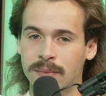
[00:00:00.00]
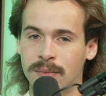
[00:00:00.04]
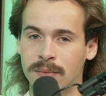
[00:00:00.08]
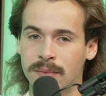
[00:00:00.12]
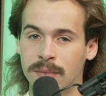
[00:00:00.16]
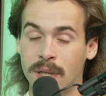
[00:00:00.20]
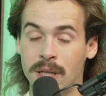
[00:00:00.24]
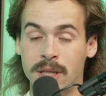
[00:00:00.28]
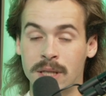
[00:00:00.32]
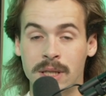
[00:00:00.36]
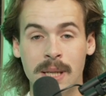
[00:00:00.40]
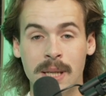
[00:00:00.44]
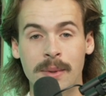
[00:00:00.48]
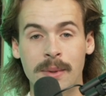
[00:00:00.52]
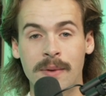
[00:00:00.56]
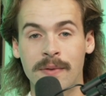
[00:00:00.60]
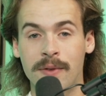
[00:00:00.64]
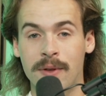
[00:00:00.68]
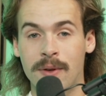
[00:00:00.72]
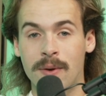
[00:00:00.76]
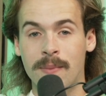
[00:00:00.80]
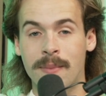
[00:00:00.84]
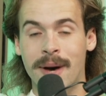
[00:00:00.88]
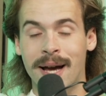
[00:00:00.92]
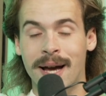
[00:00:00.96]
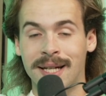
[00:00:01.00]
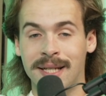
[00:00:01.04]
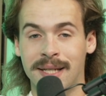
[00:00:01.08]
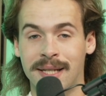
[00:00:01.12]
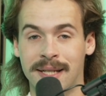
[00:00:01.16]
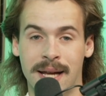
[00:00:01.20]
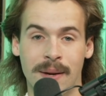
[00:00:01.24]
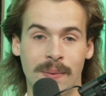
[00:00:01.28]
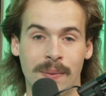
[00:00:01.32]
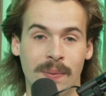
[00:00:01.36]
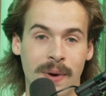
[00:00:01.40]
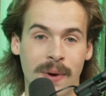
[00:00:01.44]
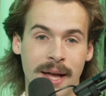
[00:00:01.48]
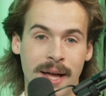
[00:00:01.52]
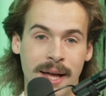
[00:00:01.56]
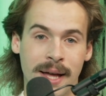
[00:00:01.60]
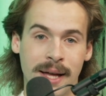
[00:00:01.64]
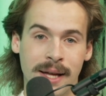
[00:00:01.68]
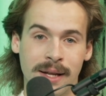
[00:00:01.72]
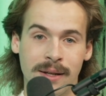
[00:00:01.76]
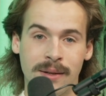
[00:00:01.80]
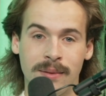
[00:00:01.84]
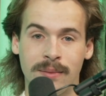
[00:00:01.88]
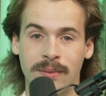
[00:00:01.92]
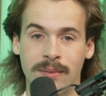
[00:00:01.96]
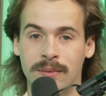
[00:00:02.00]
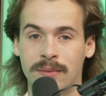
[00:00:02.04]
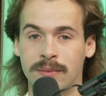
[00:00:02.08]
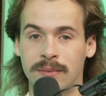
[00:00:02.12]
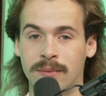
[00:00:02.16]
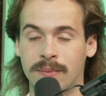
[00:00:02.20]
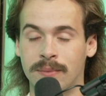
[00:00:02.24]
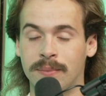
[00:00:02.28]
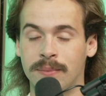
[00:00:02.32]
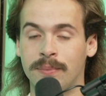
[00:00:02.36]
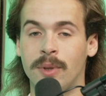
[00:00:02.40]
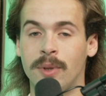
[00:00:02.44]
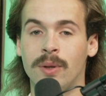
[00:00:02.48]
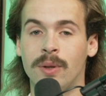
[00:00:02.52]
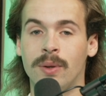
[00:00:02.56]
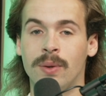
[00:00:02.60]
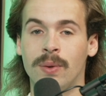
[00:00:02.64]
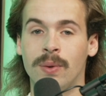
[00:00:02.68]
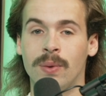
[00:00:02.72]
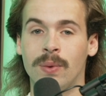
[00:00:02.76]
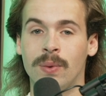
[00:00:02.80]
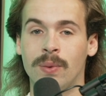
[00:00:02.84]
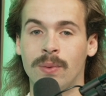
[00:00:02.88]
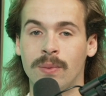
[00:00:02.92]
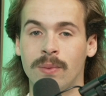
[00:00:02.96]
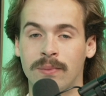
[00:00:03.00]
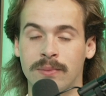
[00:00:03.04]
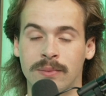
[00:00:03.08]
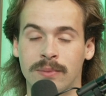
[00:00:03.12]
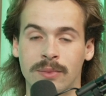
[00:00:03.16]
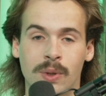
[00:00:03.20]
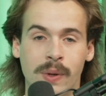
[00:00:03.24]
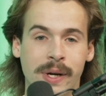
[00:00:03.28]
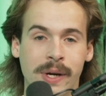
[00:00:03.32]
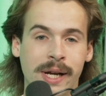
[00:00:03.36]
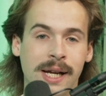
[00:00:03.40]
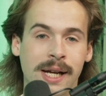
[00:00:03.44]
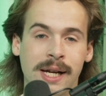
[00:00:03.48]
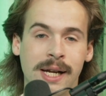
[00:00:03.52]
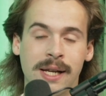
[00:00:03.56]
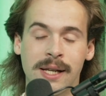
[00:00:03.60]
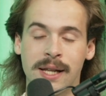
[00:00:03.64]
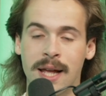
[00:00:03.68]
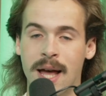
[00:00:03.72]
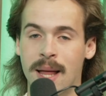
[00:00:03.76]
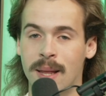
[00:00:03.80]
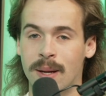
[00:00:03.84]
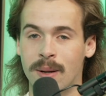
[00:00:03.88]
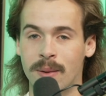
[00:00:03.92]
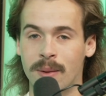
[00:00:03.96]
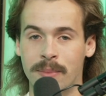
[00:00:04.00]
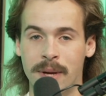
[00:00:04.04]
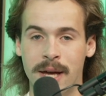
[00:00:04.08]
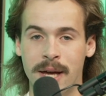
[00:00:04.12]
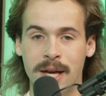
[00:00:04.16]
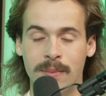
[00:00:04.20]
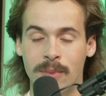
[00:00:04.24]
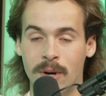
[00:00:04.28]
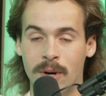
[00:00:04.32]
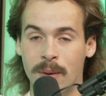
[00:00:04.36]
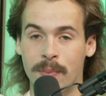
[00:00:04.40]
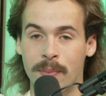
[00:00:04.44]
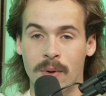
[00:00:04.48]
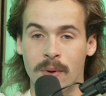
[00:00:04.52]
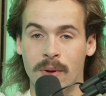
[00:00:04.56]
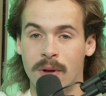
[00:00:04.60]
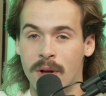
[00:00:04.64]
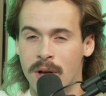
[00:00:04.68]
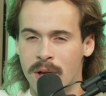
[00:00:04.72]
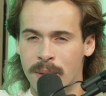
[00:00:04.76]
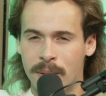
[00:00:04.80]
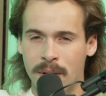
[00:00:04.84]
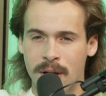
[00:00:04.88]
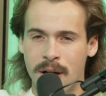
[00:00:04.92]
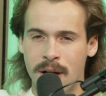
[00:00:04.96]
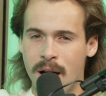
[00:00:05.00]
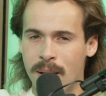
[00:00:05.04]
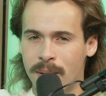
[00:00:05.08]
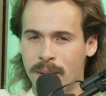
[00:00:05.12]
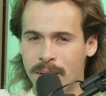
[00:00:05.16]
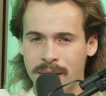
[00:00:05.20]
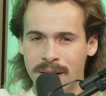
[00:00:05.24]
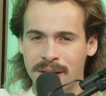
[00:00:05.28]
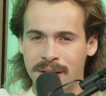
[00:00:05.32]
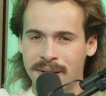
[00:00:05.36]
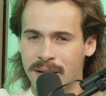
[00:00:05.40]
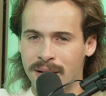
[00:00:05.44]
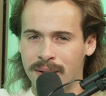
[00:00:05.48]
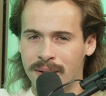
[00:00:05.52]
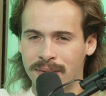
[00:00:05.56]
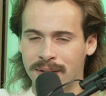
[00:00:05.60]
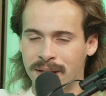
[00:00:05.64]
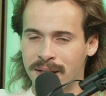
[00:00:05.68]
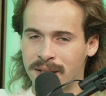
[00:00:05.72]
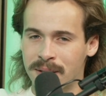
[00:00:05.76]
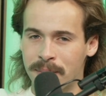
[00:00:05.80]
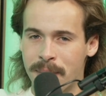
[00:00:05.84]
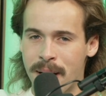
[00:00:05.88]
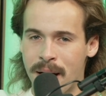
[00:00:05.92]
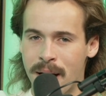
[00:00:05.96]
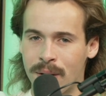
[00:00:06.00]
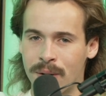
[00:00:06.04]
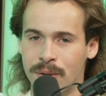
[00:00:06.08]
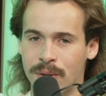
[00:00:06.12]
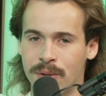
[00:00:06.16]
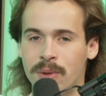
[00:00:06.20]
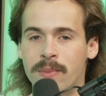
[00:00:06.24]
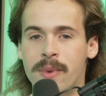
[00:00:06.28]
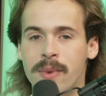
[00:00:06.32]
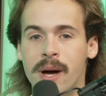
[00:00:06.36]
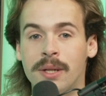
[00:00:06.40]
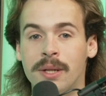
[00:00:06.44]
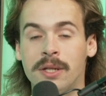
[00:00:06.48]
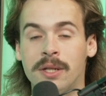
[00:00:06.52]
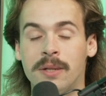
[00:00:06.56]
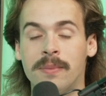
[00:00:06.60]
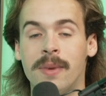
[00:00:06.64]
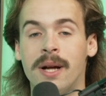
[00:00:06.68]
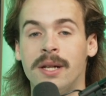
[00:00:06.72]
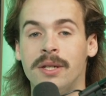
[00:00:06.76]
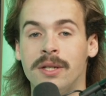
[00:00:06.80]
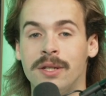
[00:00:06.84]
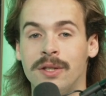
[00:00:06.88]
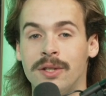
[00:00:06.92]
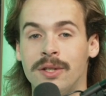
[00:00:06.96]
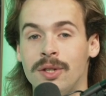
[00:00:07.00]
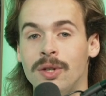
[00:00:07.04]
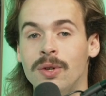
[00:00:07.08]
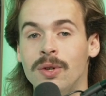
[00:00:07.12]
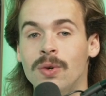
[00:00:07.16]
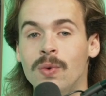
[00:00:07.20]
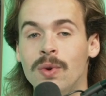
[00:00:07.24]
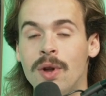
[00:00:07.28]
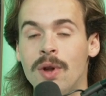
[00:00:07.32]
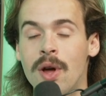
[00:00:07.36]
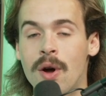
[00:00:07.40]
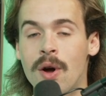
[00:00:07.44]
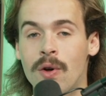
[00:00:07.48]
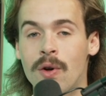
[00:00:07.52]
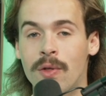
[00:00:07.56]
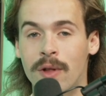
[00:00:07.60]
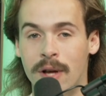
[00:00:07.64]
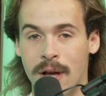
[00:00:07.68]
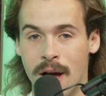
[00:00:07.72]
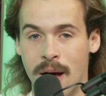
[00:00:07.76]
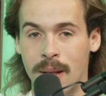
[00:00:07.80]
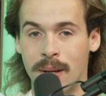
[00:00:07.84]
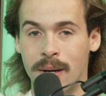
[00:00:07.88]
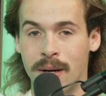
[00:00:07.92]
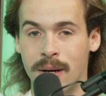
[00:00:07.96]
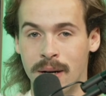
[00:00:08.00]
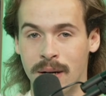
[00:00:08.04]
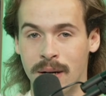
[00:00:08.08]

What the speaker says: Some of you might say red, blue, green, yellow, pink, purple. The color itself doesn't matter too much as you know the color.